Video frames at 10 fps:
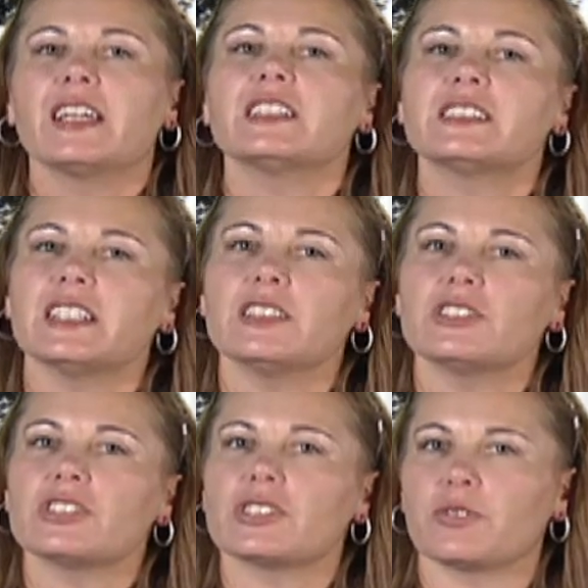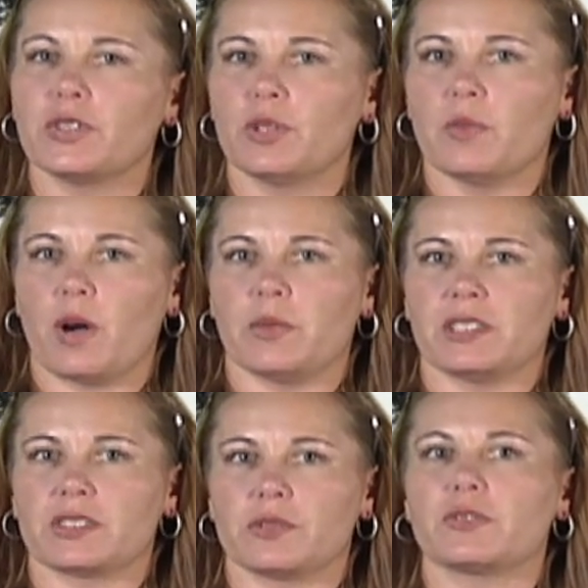Consider just a few
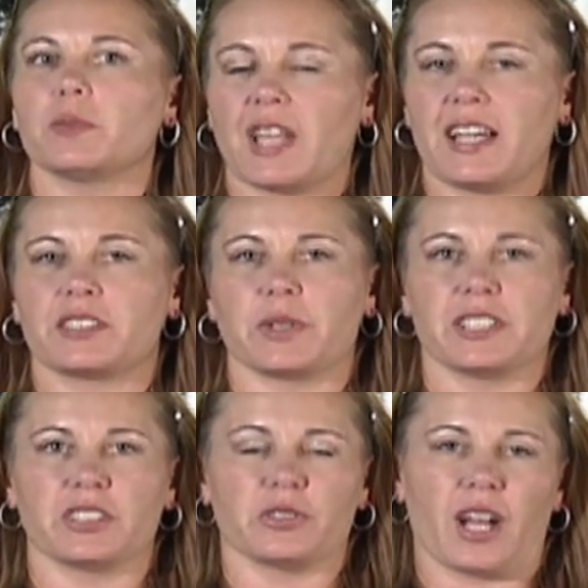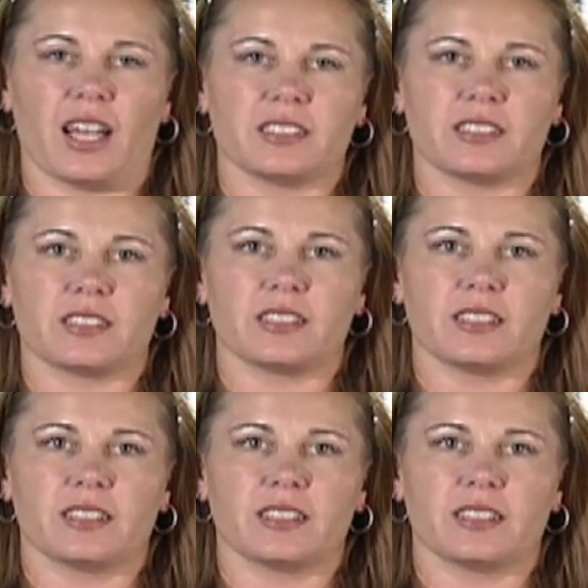moments from last week's address.